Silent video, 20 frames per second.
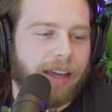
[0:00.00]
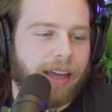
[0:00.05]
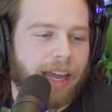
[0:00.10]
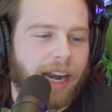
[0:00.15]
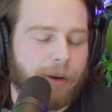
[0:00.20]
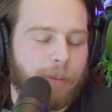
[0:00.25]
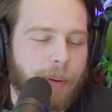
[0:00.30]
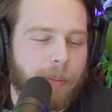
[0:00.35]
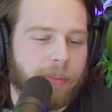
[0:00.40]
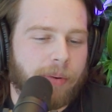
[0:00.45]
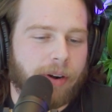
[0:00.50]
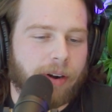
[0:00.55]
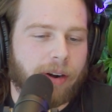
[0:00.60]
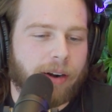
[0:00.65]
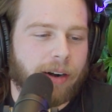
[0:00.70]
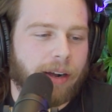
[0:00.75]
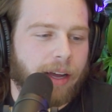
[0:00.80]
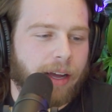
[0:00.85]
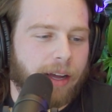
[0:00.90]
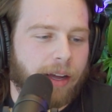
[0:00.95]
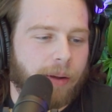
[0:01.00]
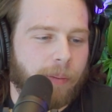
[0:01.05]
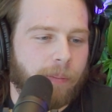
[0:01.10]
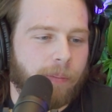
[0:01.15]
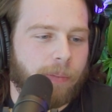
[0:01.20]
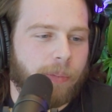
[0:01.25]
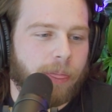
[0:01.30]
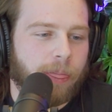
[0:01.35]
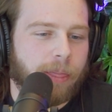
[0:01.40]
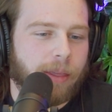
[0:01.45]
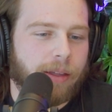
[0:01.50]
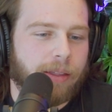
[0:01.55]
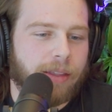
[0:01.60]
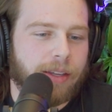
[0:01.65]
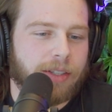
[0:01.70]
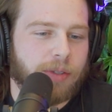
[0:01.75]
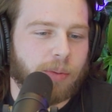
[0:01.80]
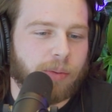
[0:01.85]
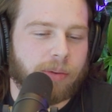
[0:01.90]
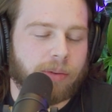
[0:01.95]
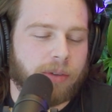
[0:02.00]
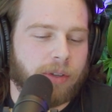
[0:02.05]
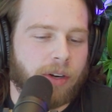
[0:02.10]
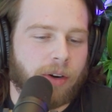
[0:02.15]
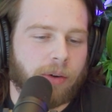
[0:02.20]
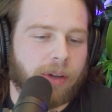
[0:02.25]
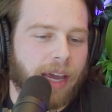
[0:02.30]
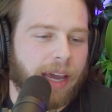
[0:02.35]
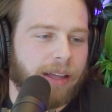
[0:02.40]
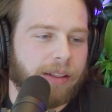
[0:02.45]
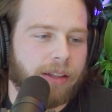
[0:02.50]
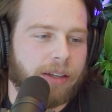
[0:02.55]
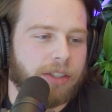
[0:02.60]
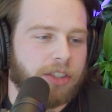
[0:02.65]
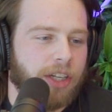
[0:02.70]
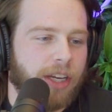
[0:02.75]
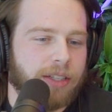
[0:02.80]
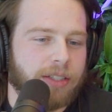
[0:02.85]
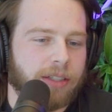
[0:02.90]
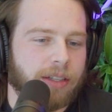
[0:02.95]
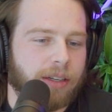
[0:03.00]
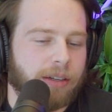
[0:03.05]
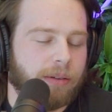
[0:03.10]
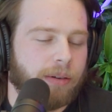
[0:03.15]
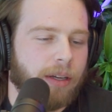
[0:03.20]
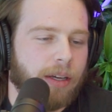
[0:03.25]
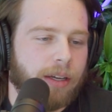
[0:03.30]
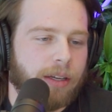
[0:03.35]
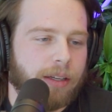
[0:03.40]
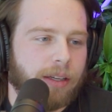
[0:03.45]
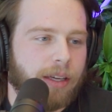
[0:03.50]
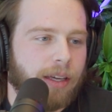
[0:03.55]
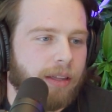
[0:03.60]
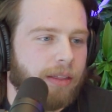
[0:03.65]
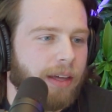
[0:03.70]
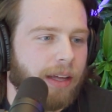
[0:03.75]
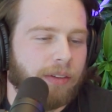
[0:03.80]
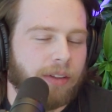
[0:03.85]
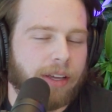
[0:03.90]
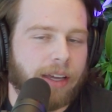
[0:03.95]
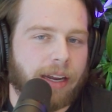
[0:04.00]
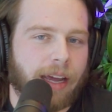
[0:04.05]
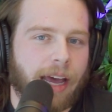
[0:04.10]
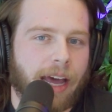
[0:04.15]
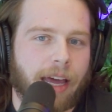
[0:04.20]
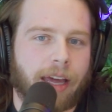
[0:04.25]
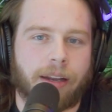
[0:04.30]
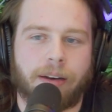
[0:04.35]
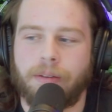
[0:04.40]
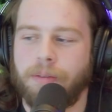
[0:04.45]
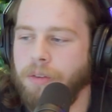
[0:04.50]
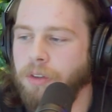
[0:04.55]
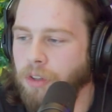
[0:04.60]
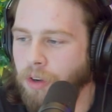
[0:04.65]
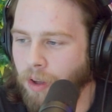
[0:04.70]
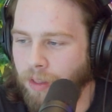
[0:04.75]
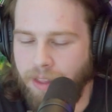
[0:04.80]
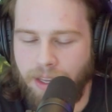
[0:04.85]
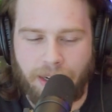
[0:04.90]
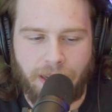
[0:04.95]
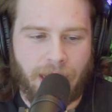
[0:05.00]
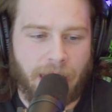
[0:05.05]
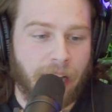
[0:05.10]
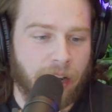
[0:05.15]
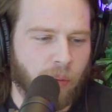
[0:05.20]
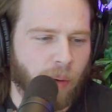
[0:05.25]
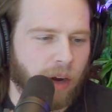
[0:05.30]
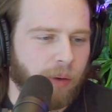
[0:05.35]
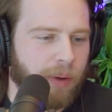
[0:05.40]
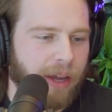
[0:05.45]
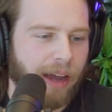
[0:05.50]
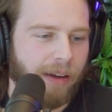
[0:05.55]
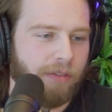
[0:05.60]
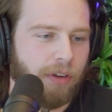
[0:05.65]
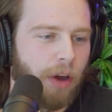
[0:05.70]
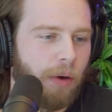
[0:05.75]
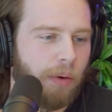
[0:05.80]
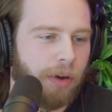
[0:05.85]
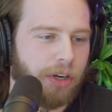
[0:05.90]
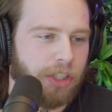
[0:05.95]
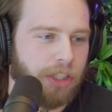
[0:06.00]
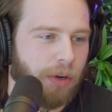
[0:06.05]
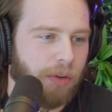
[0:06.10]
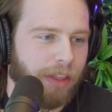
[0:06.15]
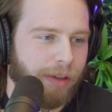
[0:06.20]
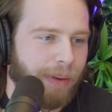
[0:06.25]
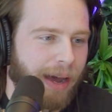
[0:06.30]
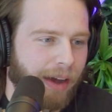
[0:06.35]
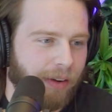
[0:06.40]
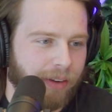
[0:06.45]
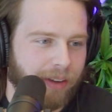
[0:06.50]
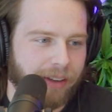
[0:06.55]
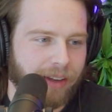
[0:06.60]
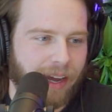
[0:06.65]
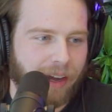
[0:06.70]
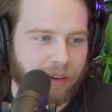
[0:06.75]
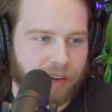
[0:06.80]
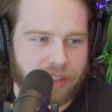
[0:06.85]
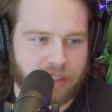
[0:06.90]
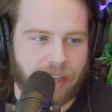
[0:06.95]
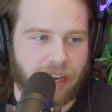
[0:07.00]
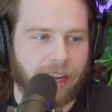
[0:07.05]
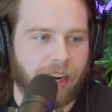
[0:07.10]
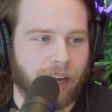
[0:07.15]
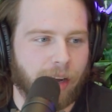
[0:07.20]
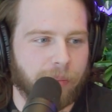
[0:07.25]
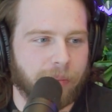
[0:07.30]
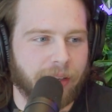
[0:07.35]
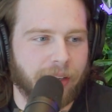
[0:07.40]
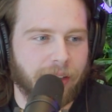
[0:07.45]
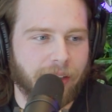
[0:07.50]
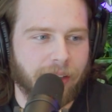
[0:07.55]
And I remember Kayla, Jason, Keith, Elliot had, hey, why don't we have Noah show them how to sign up?